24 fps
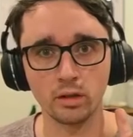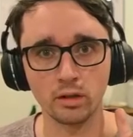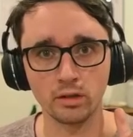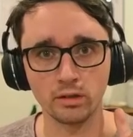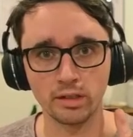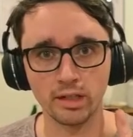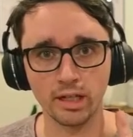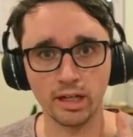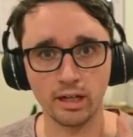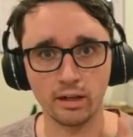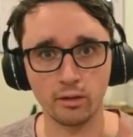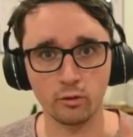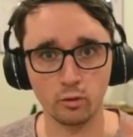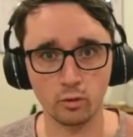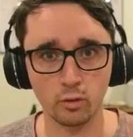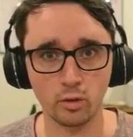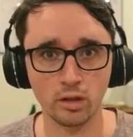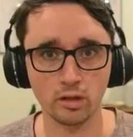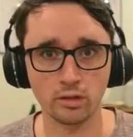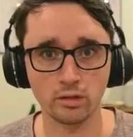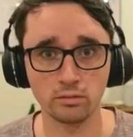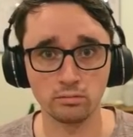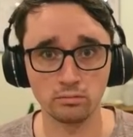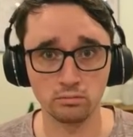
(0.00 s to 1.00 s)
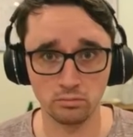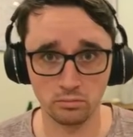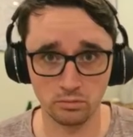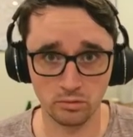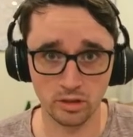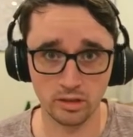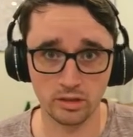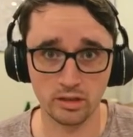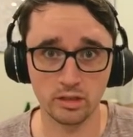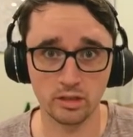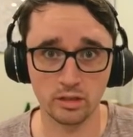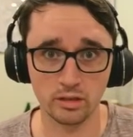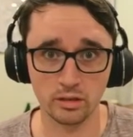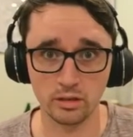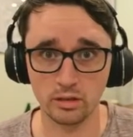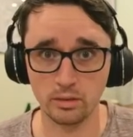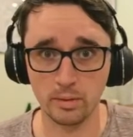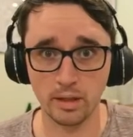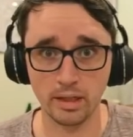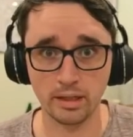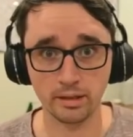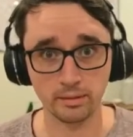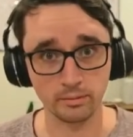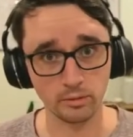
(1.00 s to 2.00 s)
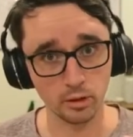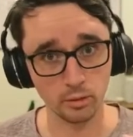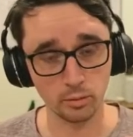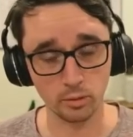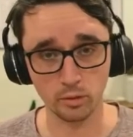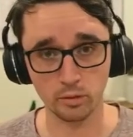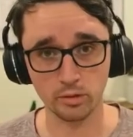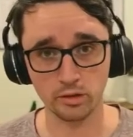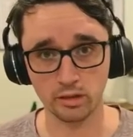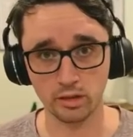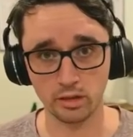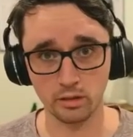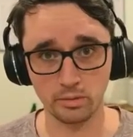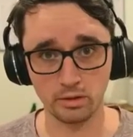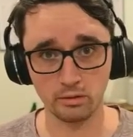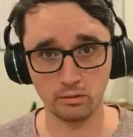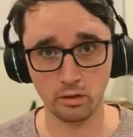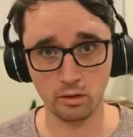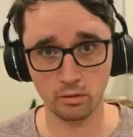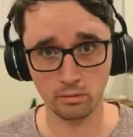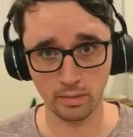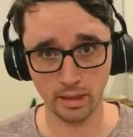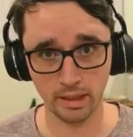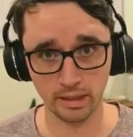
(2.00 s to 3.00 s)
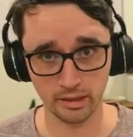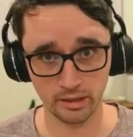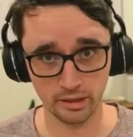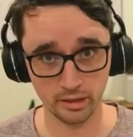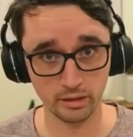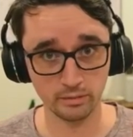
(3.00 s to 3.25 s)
have one decision to make. The ball is going to be rolled back to you,